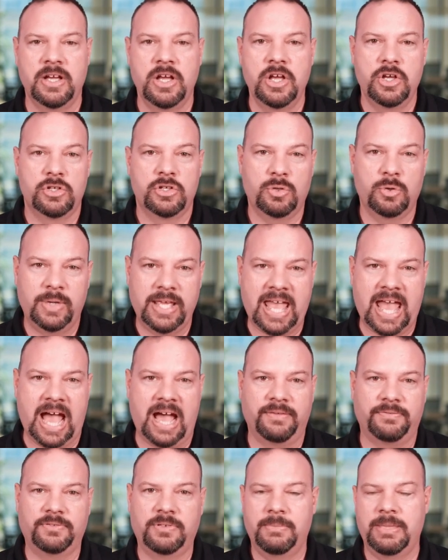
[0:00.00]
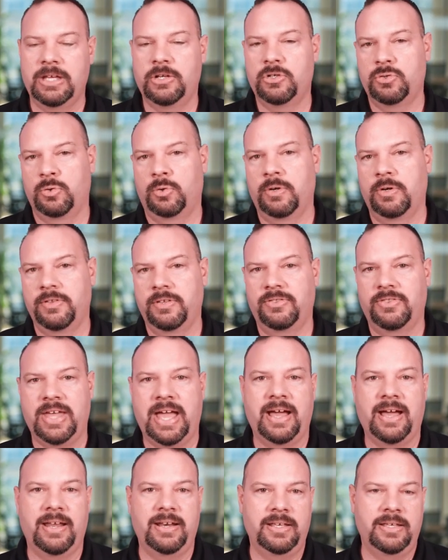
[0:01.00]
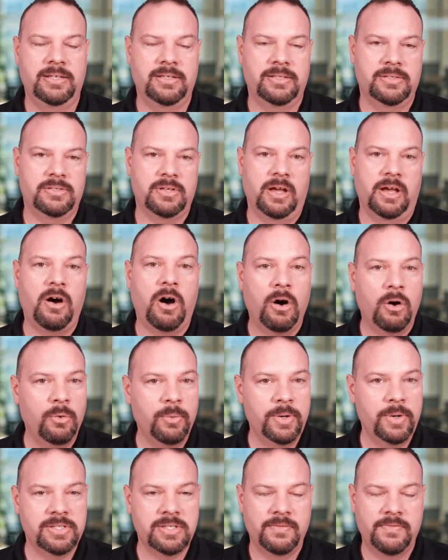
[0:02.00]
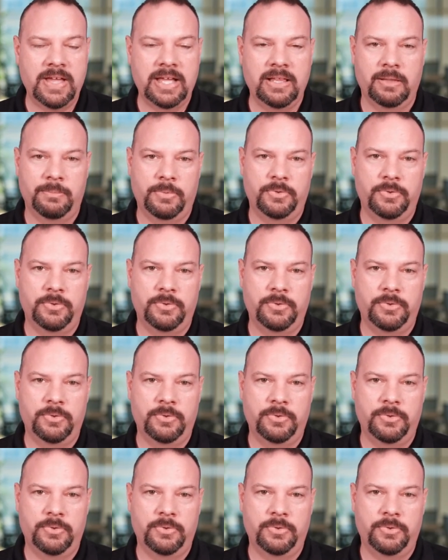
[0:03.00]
so we have to make sure that that is always available.